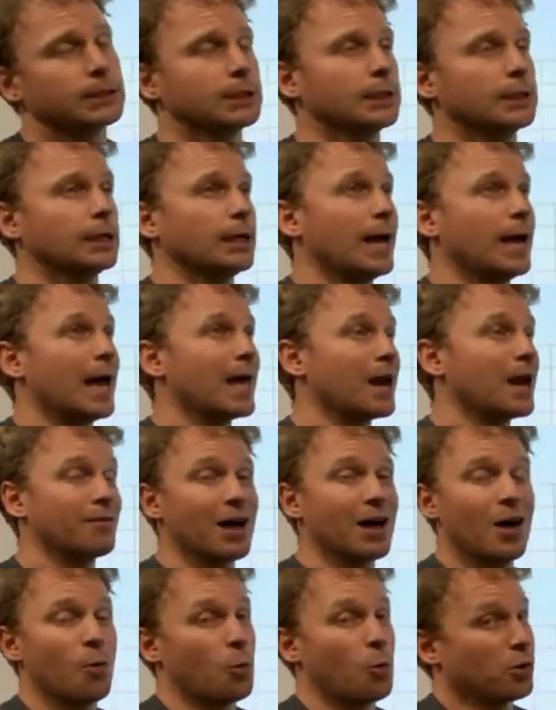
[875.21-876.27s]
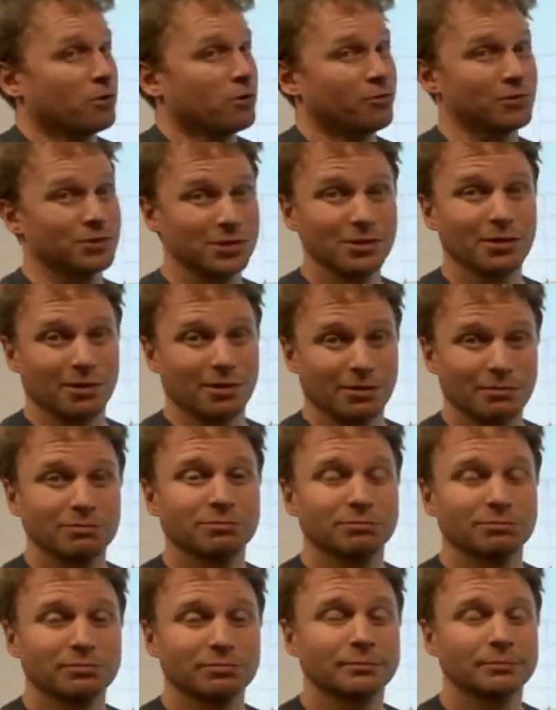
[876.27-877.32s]
And I've got 1 over 0,
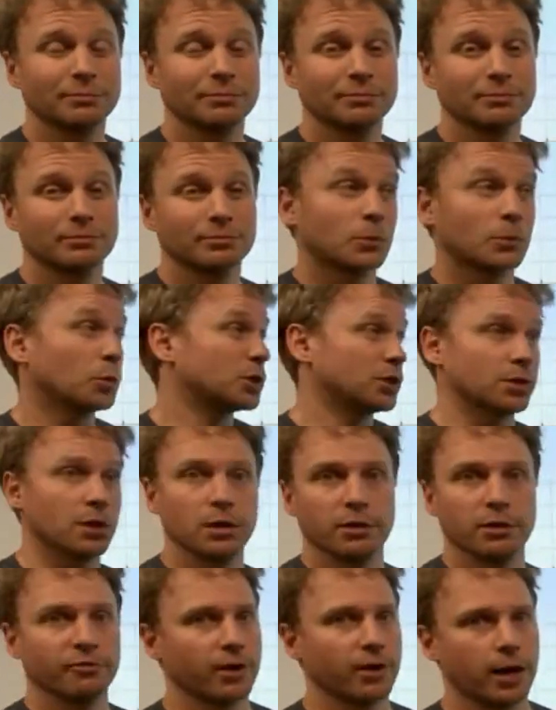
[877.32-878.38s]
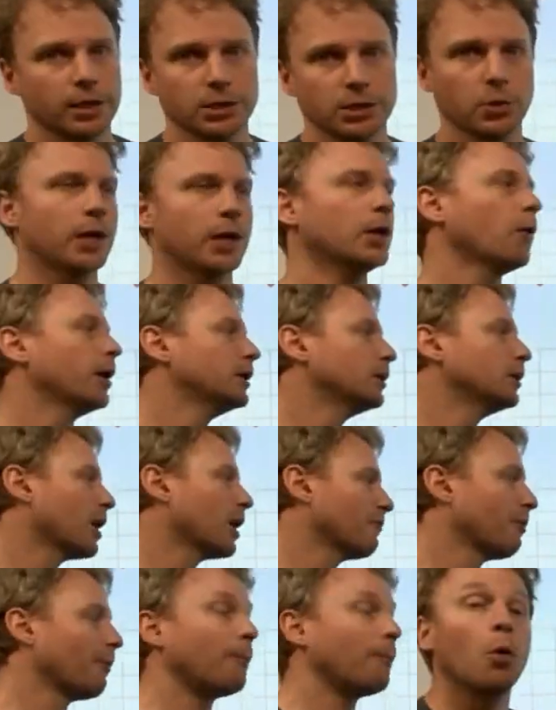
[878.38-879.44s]
which is undefined. So I know I don't have
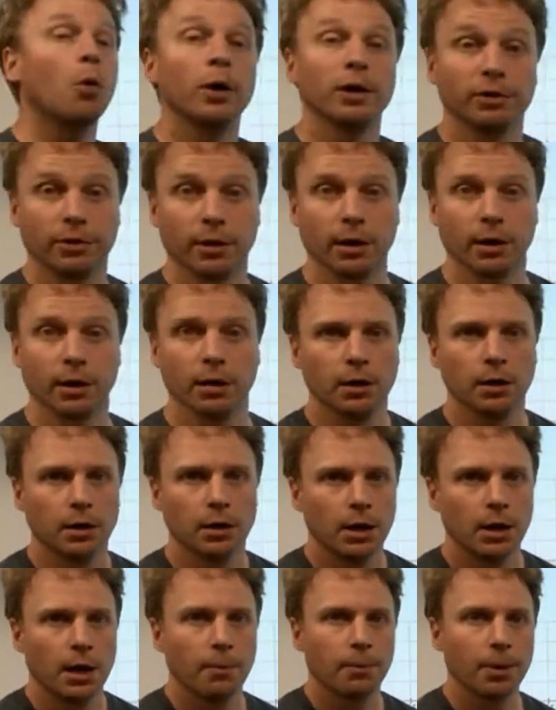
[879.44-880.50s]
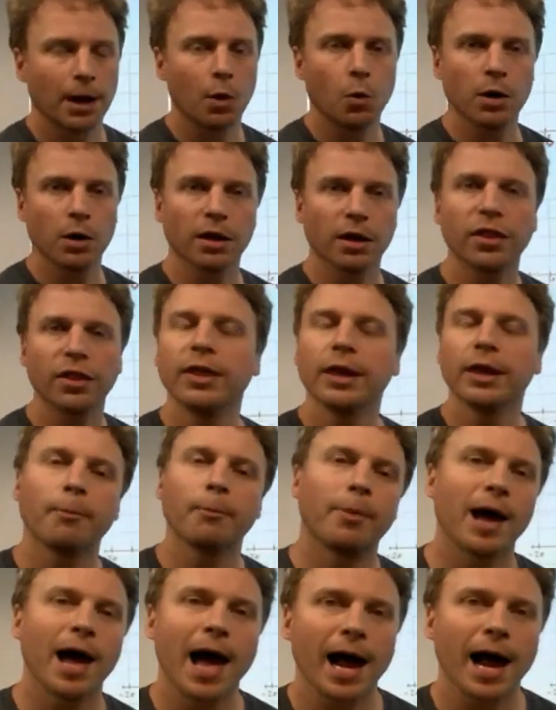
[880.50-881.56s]
a point there, but I want to think
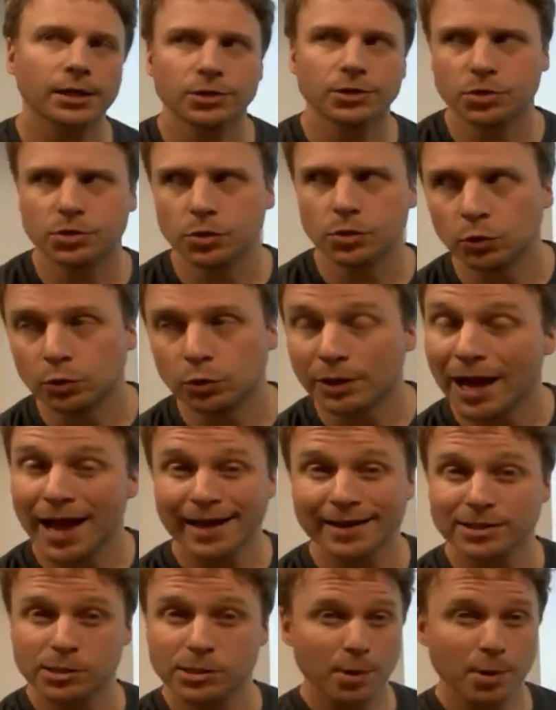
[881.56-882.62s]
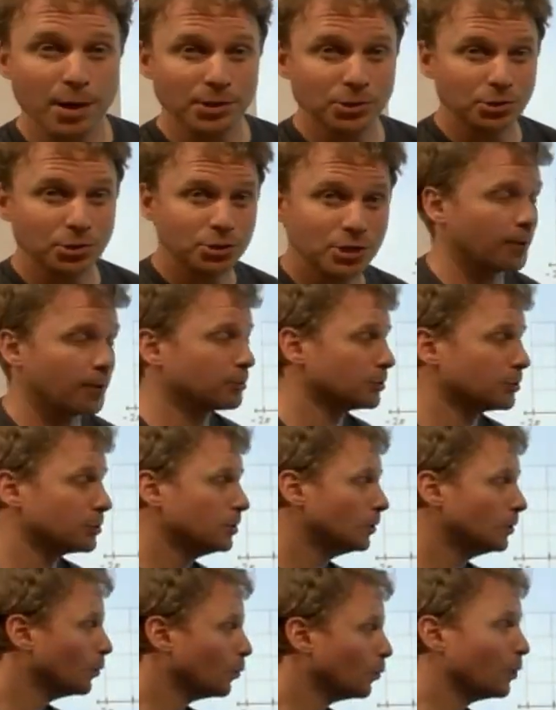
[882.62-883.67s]
back to last semester, chapter 2,
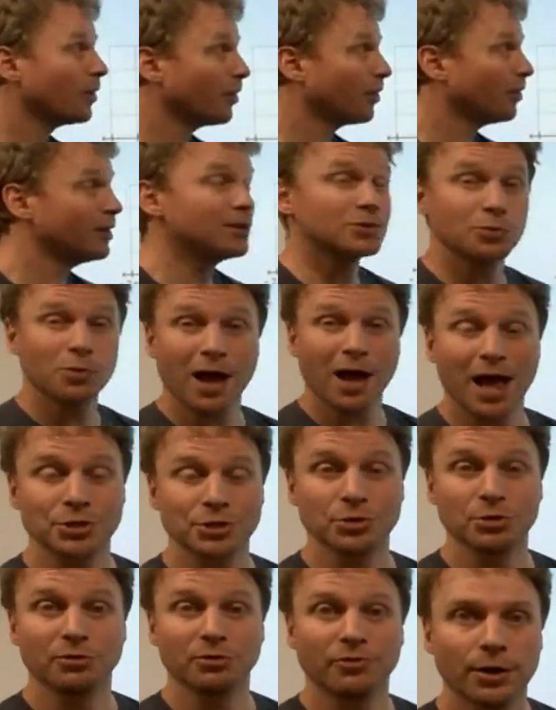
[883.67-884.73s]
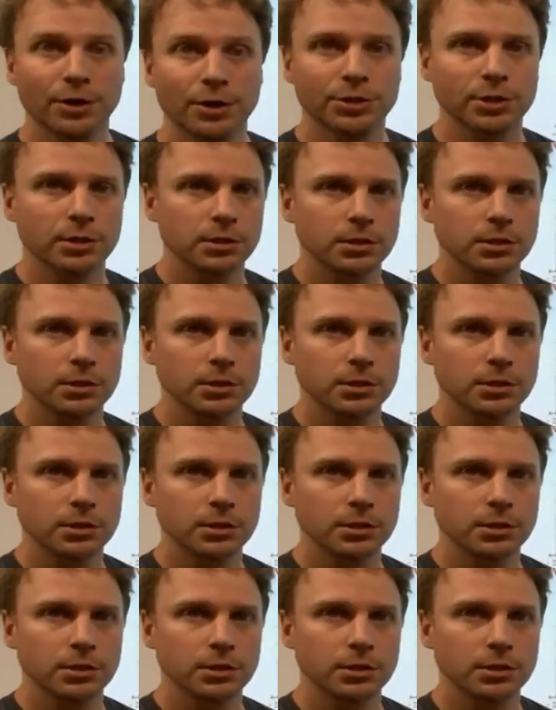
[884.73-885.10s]
with these rational functions